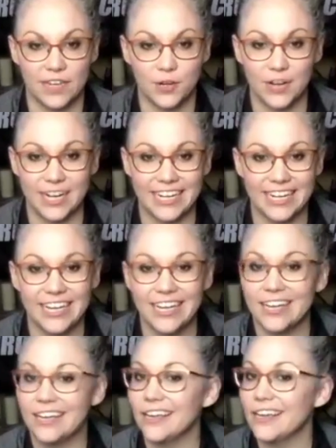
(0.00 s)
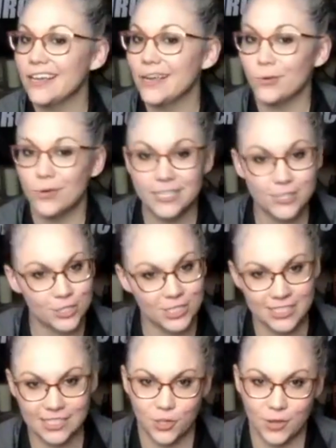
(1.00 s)
Granted, research
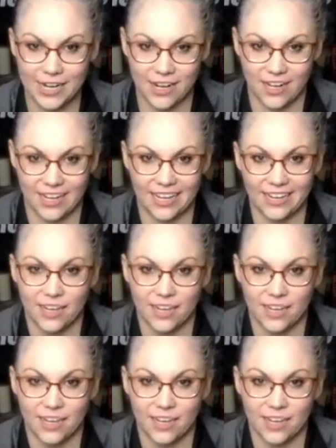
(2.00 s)
isn't great on it.